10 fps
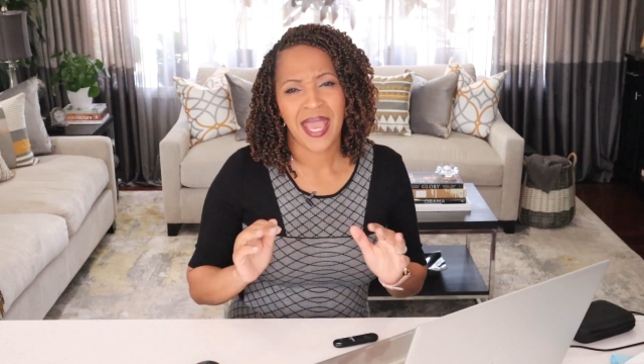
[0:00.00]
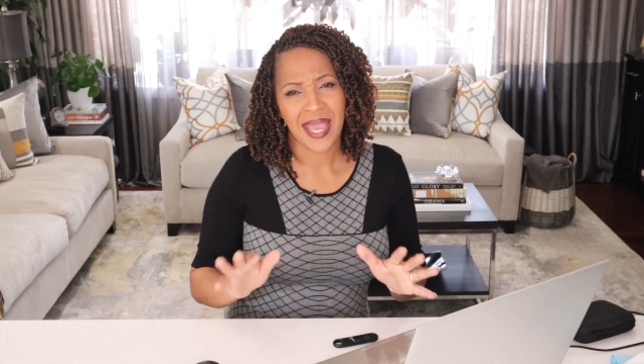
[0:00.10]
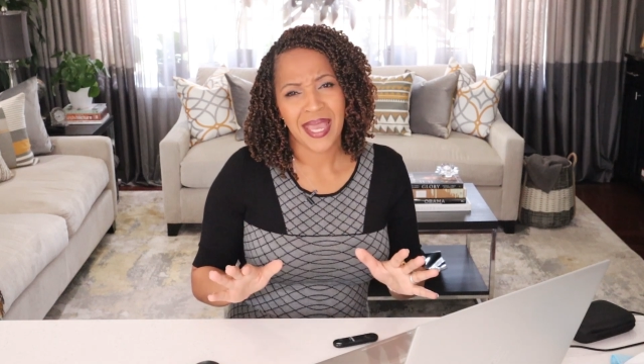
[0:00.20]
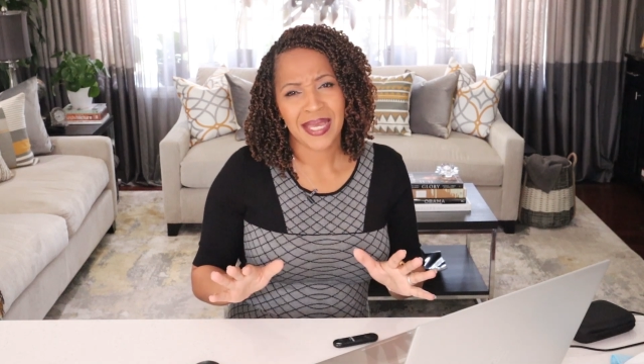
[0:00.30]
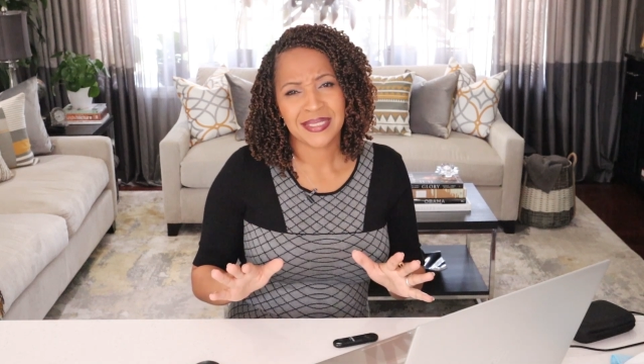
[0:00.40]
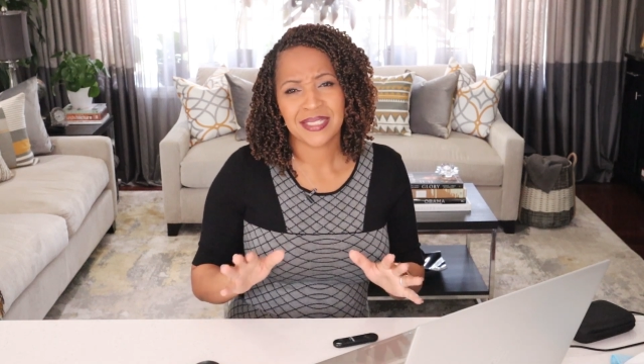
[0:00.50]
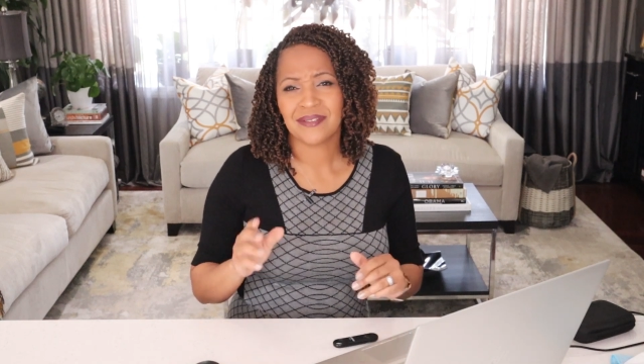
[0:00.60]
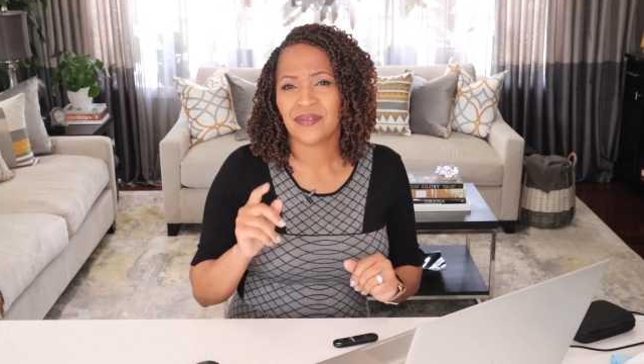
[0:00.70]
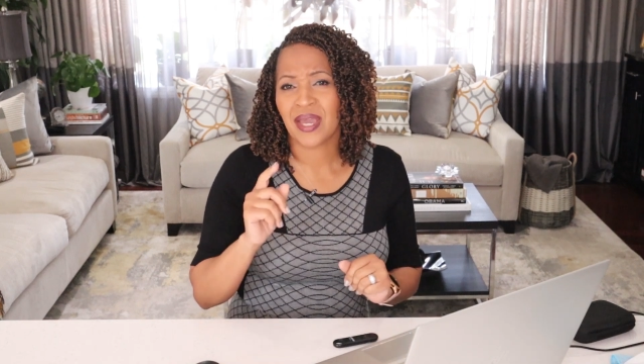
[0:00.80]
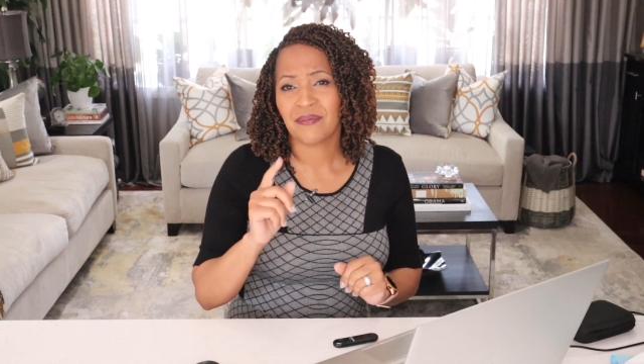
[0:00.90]
And
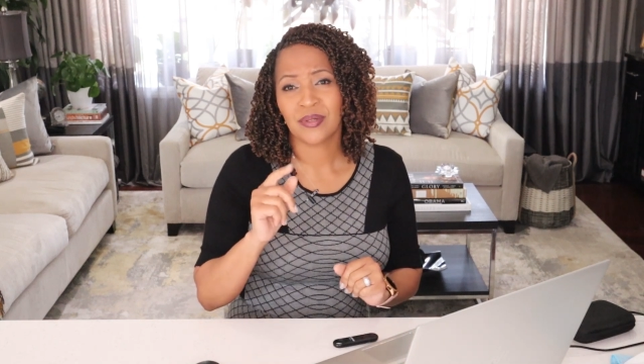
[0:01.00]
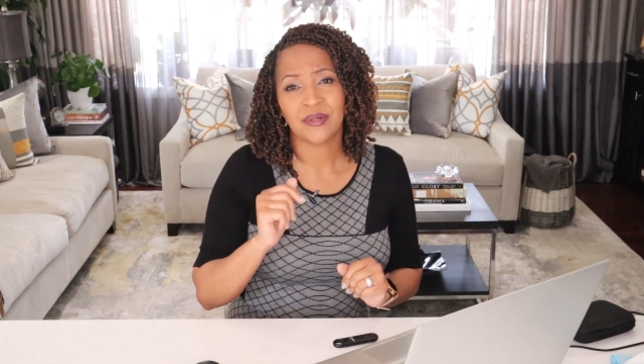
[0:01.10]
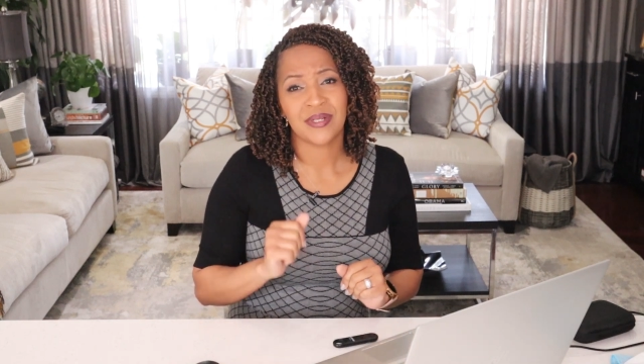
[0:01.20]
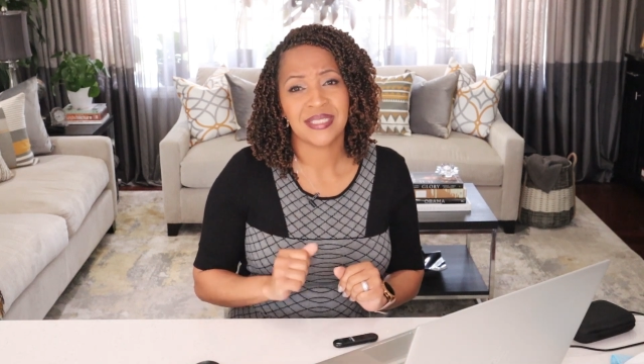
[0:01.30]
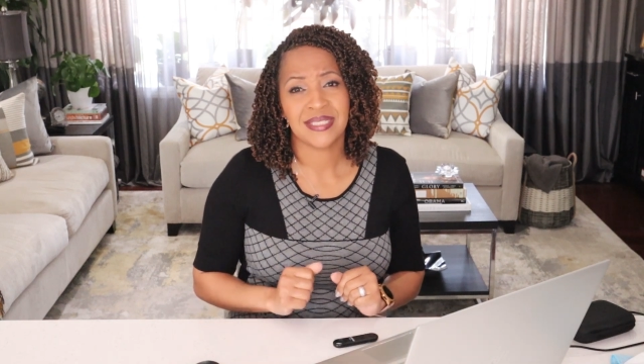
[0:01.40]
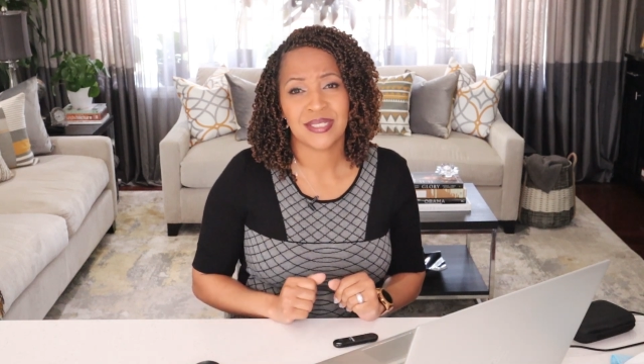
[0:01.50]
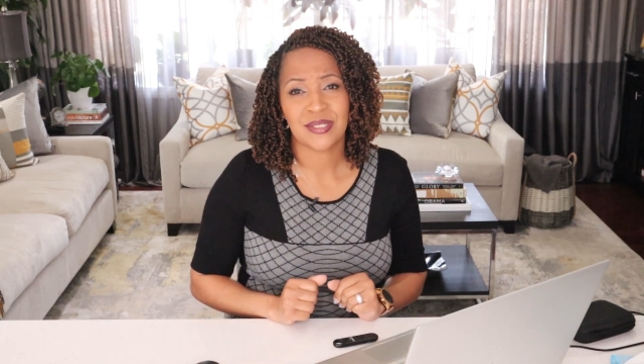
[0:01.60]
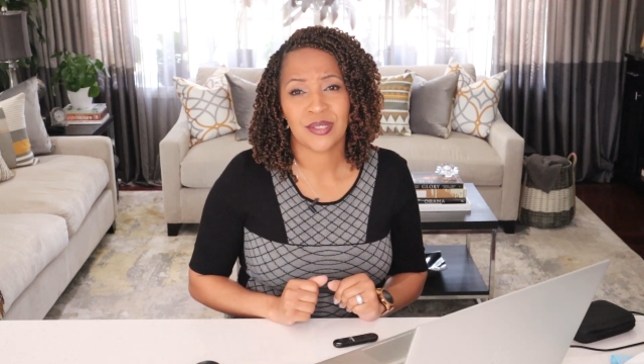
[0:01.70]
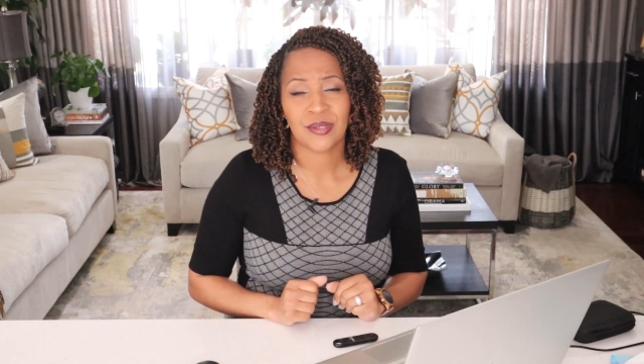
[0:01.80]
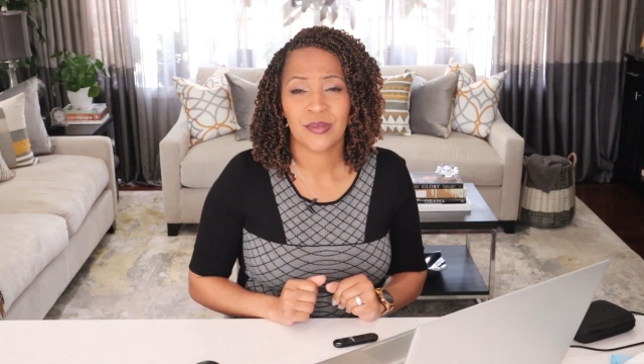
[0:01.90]
if you haven't already done
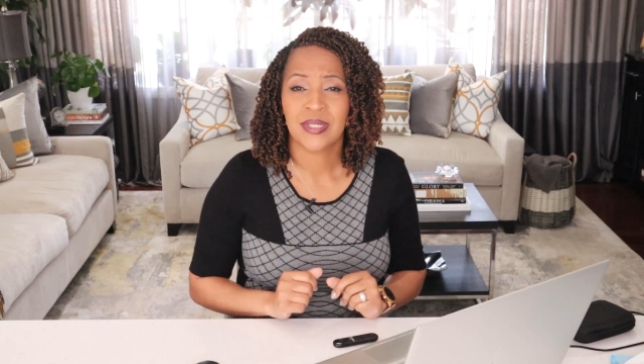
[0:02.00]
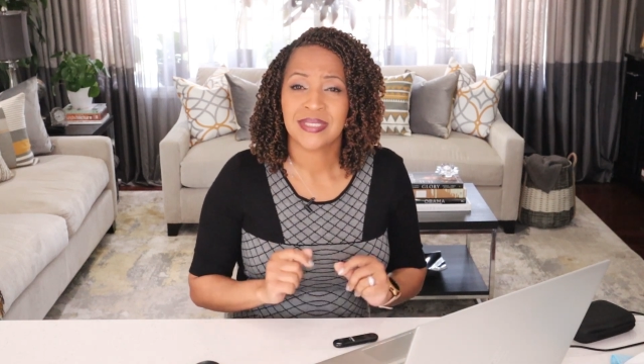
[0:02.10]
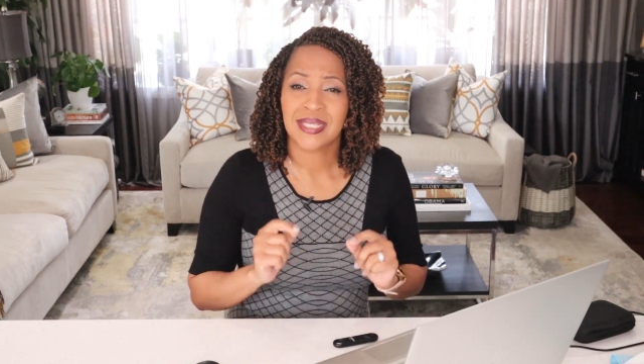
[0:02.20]
so,